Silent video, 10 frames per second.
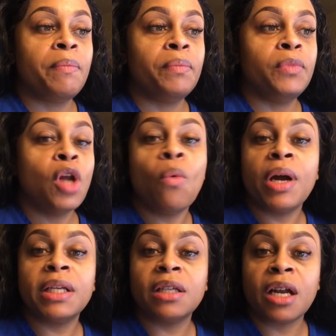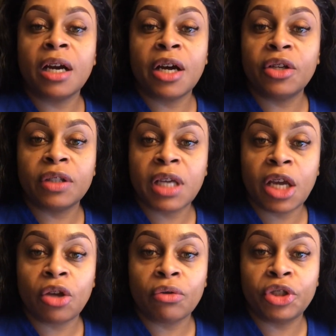no one is going to
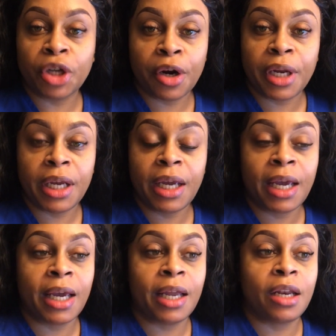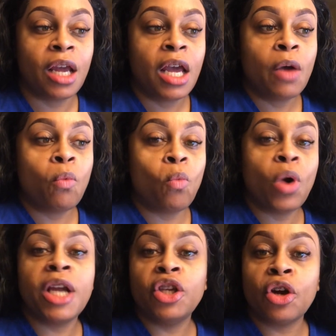understand your journey, and
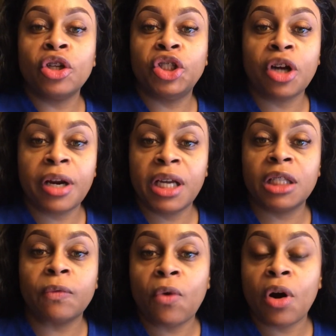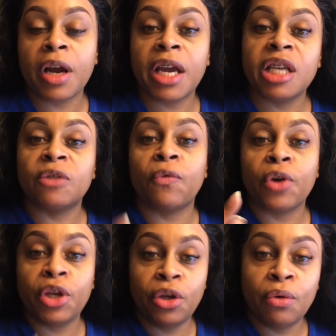what your journey is for
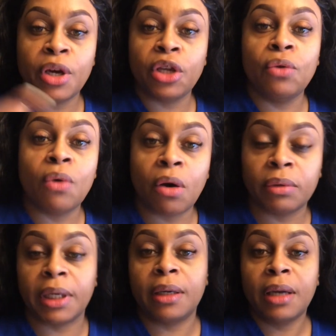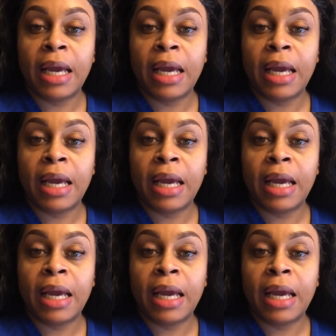you and you only.